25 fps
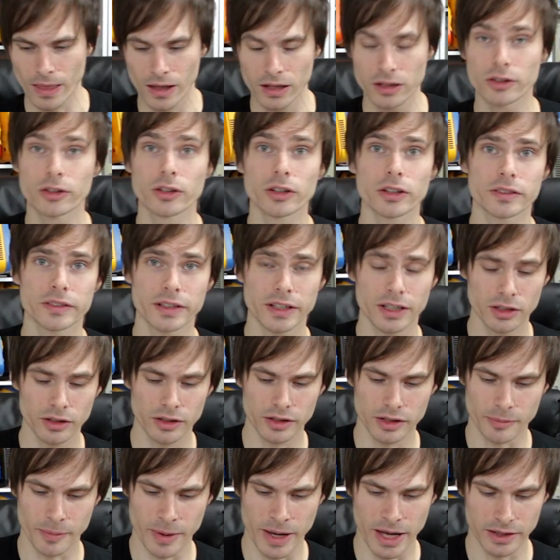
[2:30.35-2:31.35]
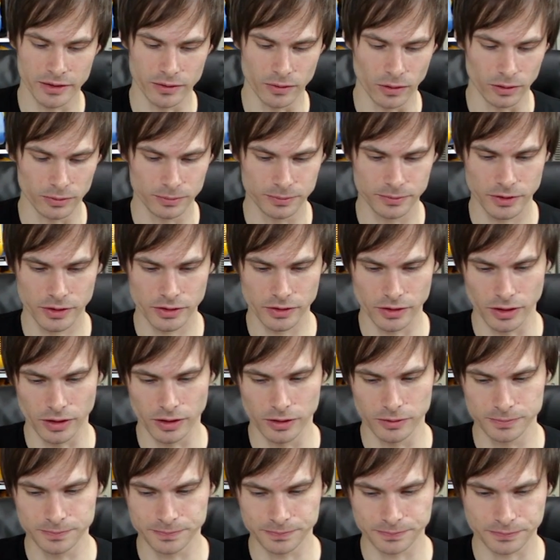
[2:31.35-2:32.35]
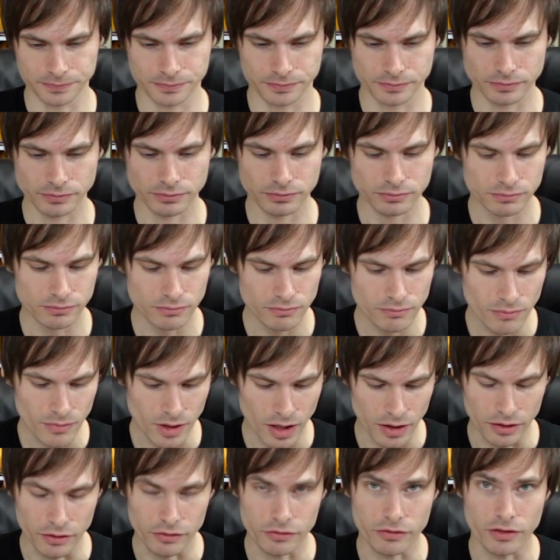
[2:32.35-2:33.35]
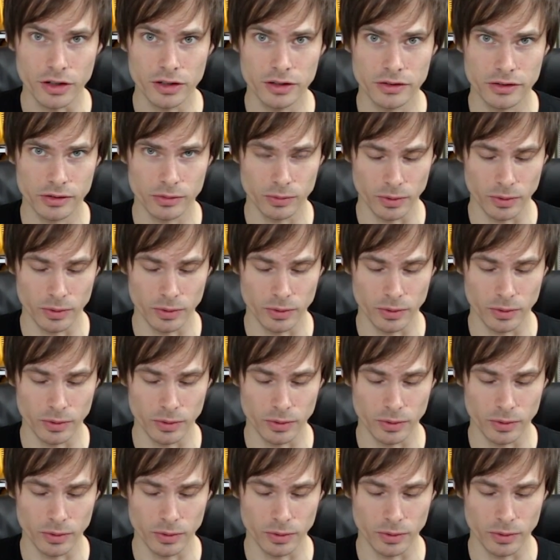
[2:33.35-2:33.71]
Let's take a look at the manual. So on the front is